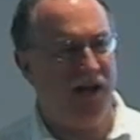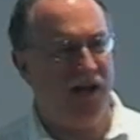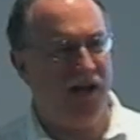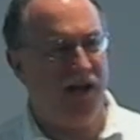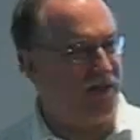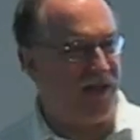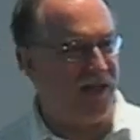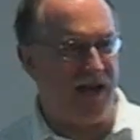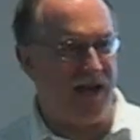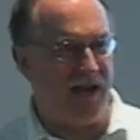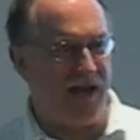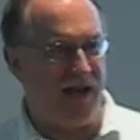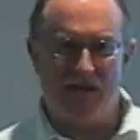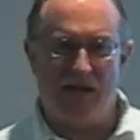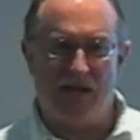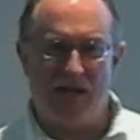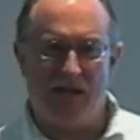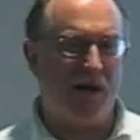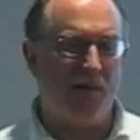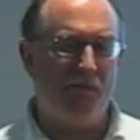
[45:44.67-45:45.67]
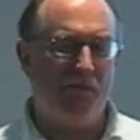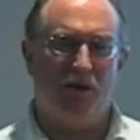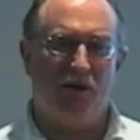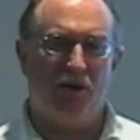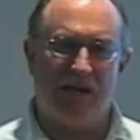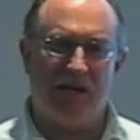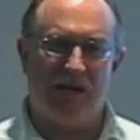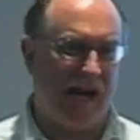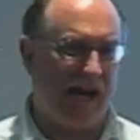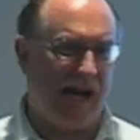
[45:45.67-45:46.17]
they, they want to build a
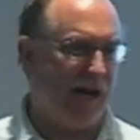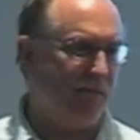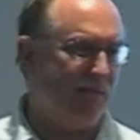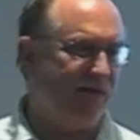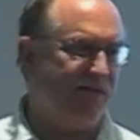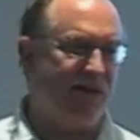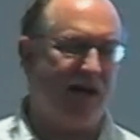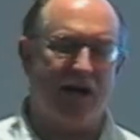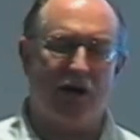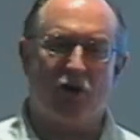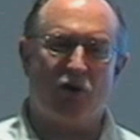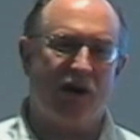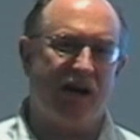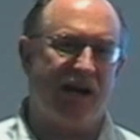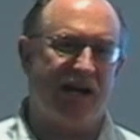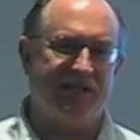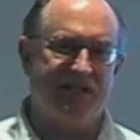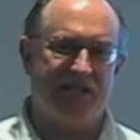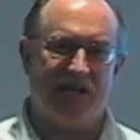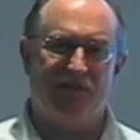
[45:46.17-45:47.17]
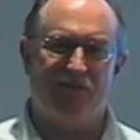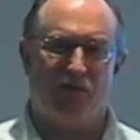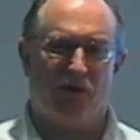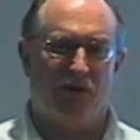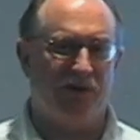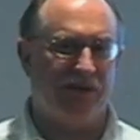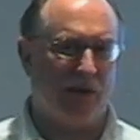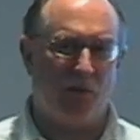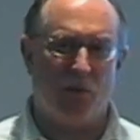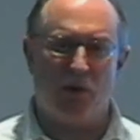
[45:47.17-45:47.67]
game, they've got a great idea for
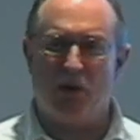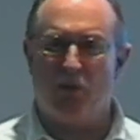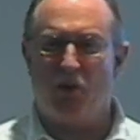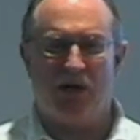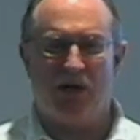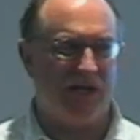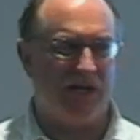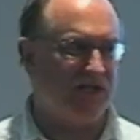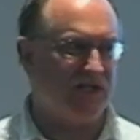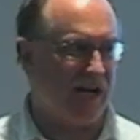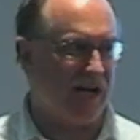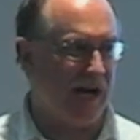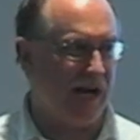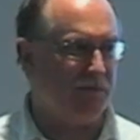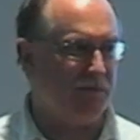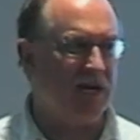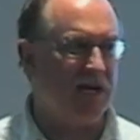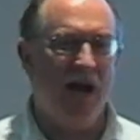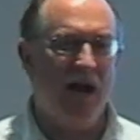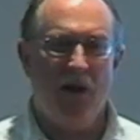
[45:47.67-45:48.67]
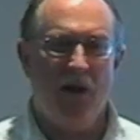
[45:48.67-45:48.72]
it, they want to work in teams.